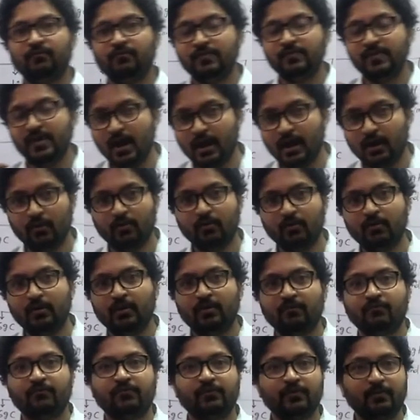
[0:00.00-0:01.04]

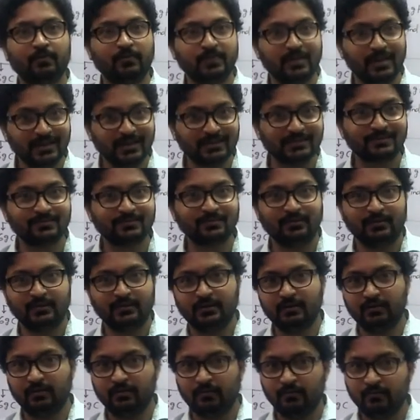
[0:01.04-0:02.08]
Now from next
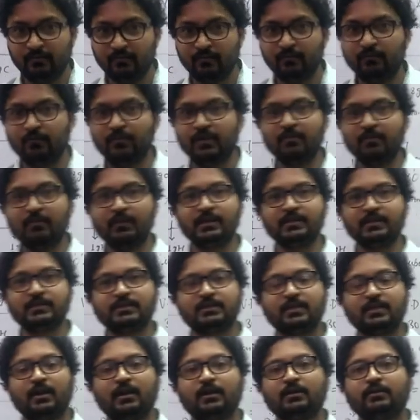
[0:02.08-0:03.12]
turn we will
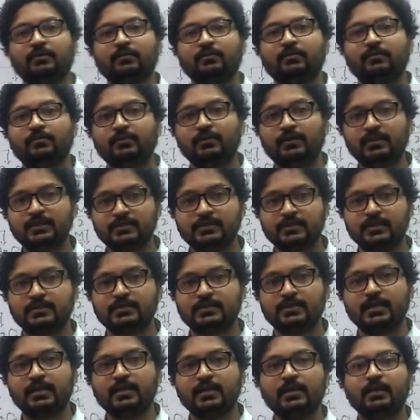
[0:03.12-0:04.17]
start
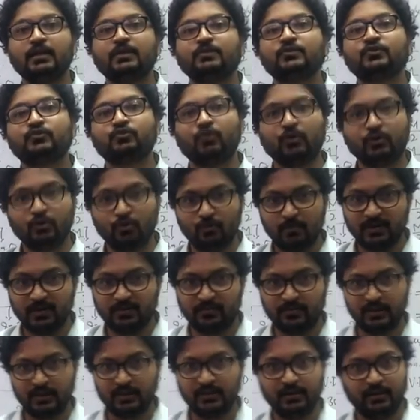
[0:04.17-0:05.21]
discussing
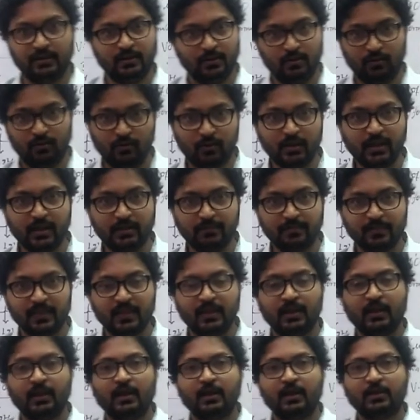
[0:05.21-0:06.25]
stoichiometry. Okay,
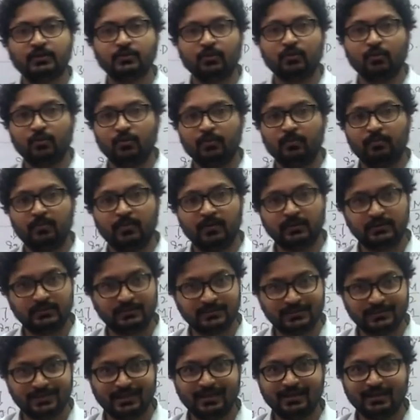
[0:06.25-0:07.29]
so
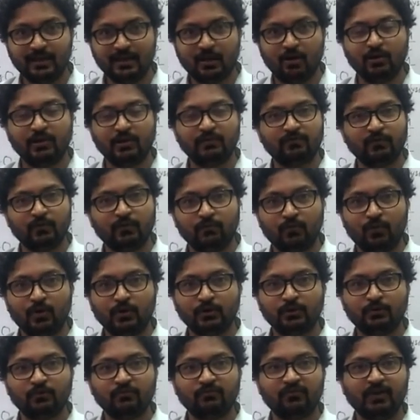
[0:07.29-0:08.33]
till now, if you
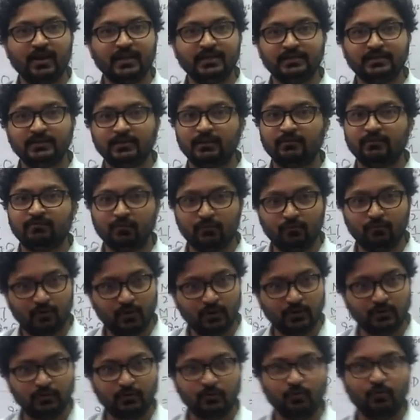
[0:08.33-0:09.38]
want to
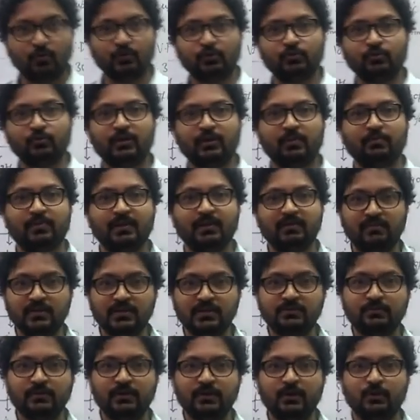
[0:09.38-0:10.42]
go through the
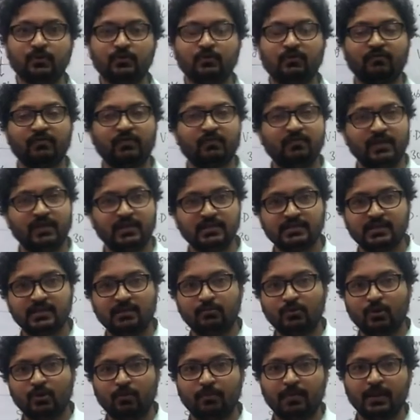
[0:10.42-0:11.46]
previous videos of the very
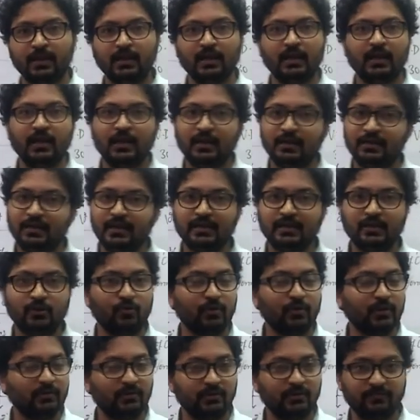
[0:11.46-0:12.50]
same topic, link
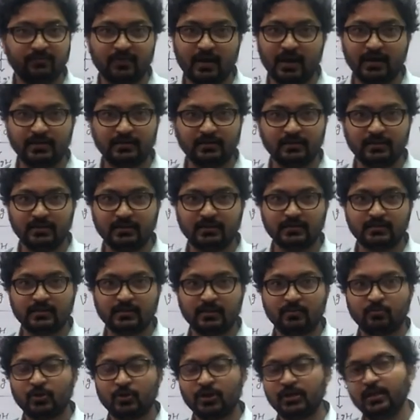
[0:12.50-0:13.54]
you can find in the
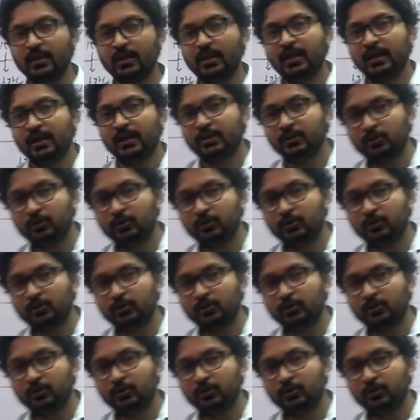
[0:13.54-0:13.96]
description.